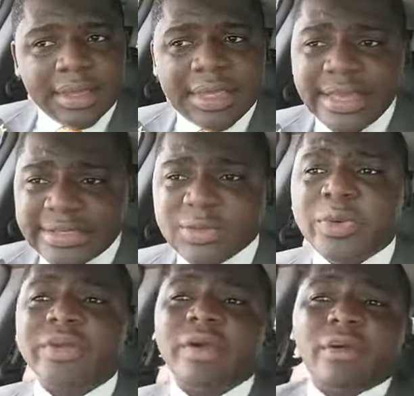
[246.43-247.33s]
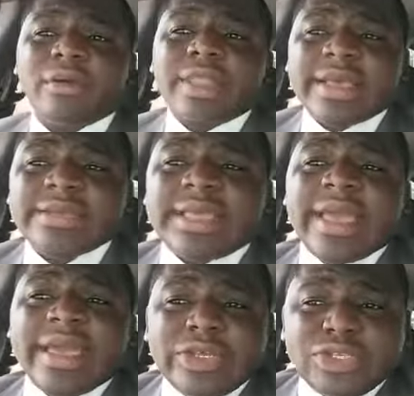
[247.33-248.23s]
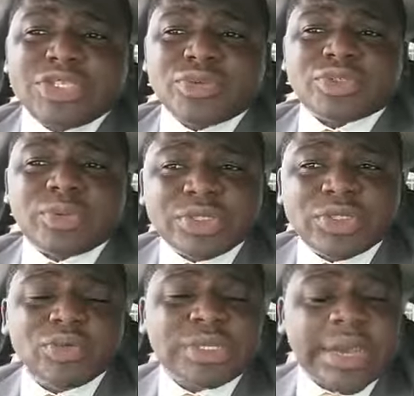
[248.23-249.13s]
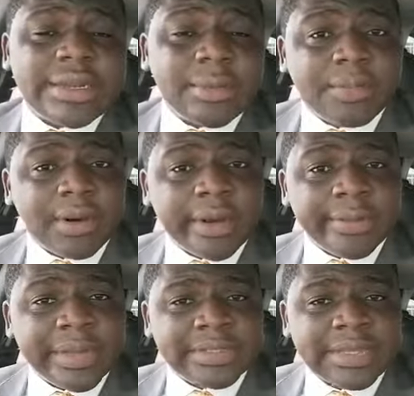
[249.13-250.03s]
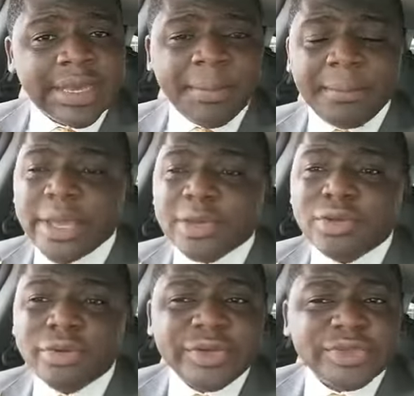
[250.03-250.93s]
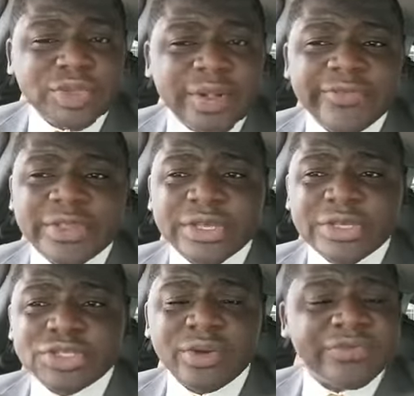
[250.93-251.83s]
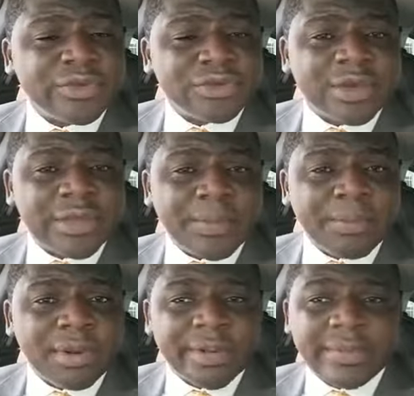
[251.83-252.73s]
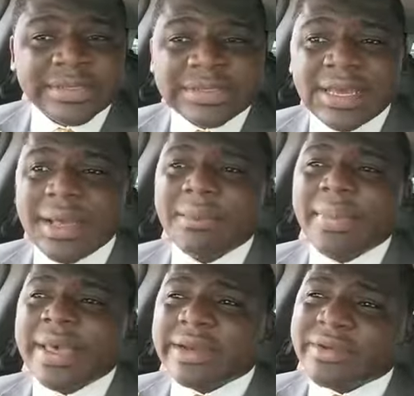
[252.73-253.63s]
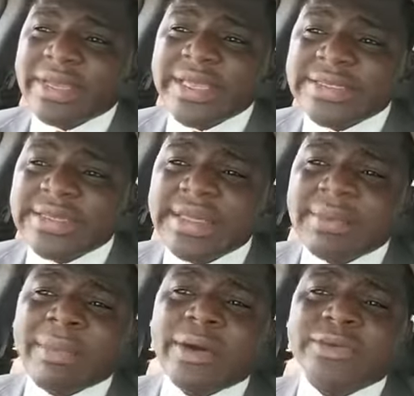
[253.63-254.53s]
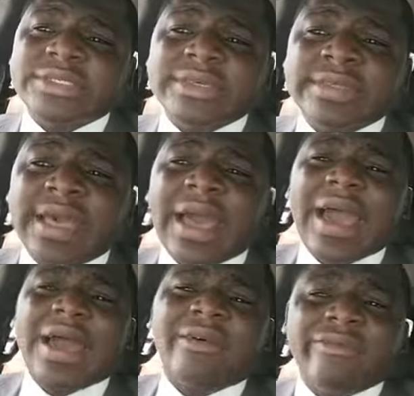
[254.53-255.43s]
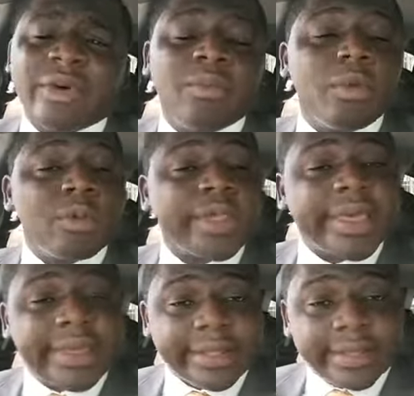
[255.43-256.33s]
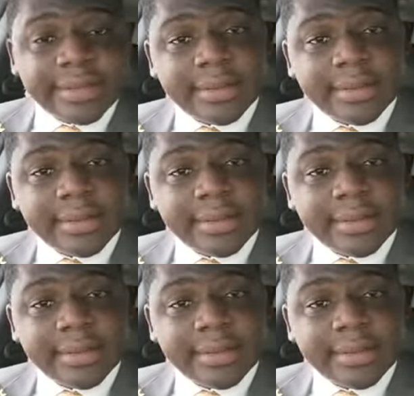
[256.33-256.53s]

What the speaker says: Yes, we recognize there are issues with youth unemployment, but you don't resolve the issue of youth unemployment by creating a mountain out of a molehill.